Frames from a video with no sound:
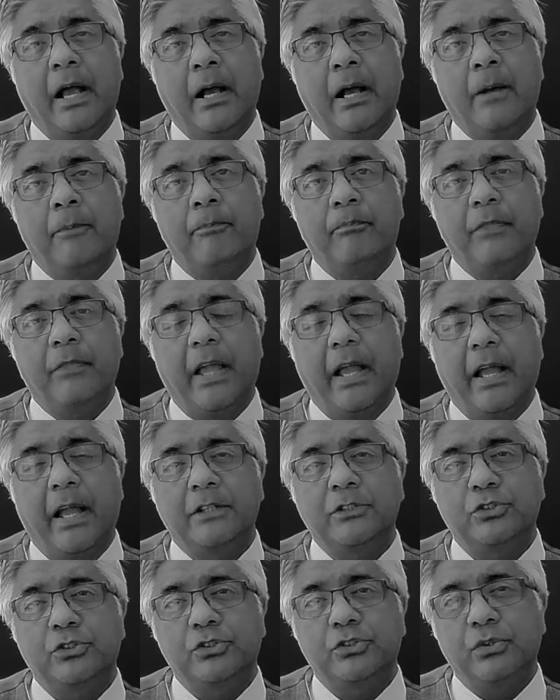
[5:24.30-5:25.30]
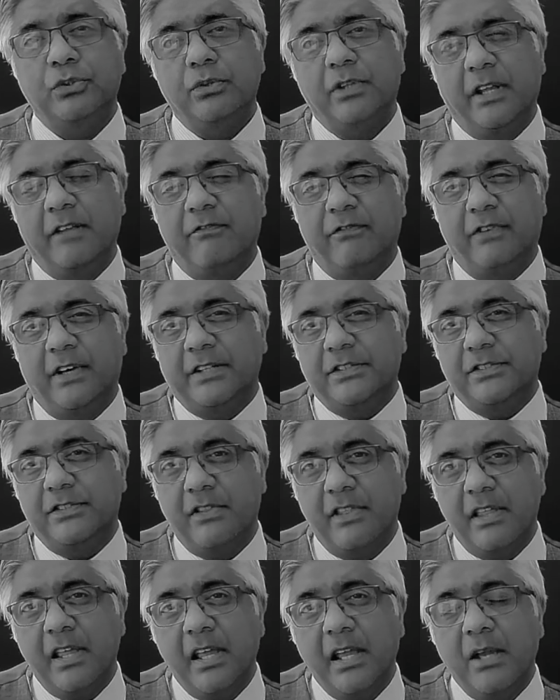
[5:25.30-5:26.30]
And so the
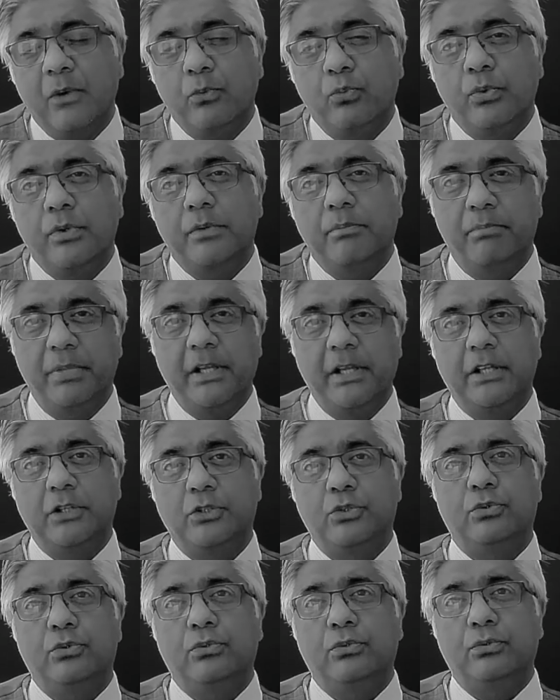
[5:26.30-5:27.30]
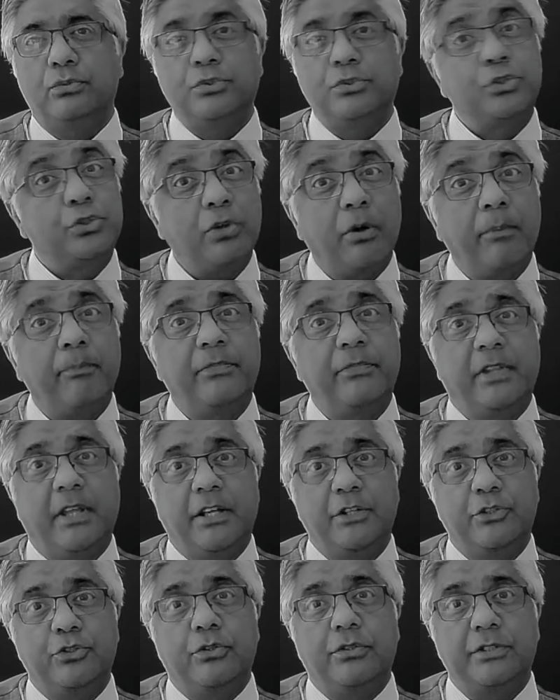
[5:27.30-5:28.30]
advice there would be to stop
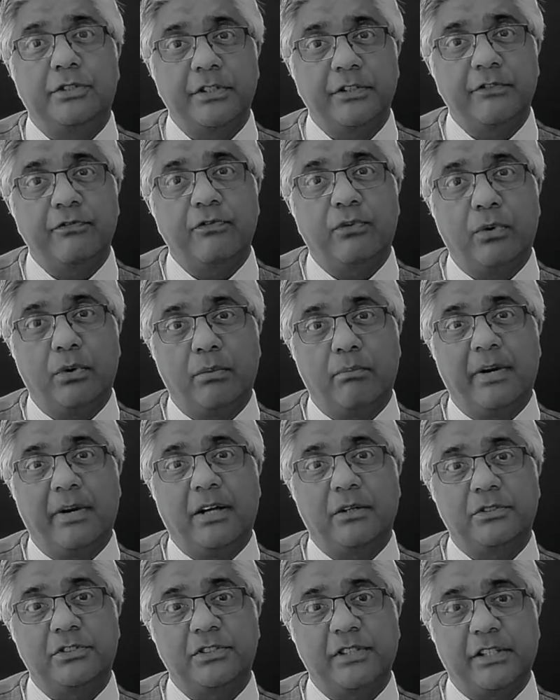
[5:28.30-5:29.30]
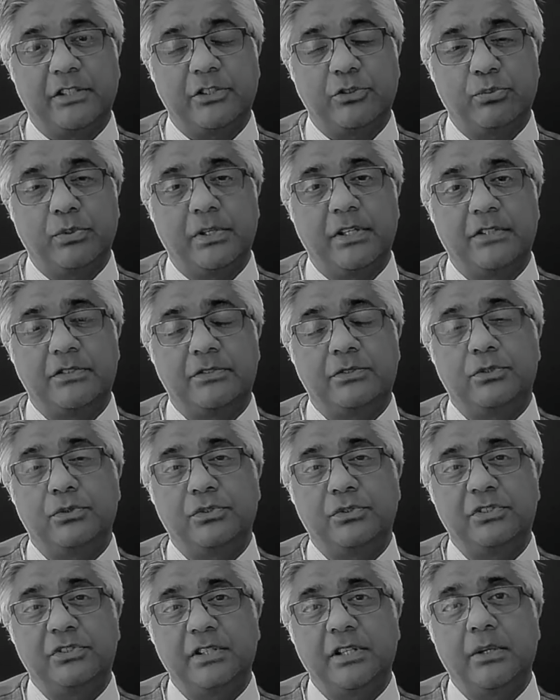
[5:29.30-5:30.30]
the HRT for about 6 weeks
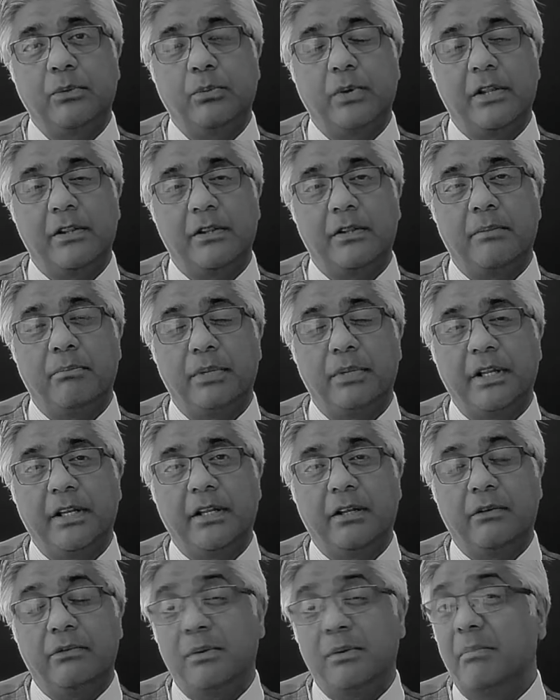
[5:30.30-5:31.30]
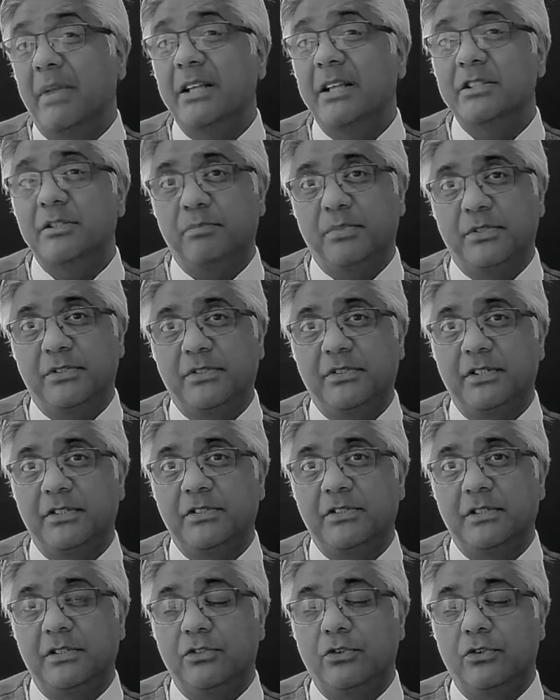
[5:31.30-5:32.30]
to see whether the bleeding remains
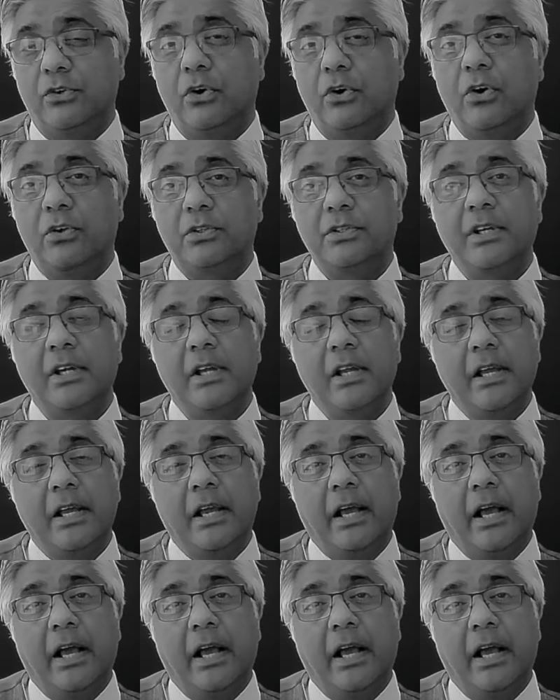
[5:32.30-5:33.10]
persistent or not.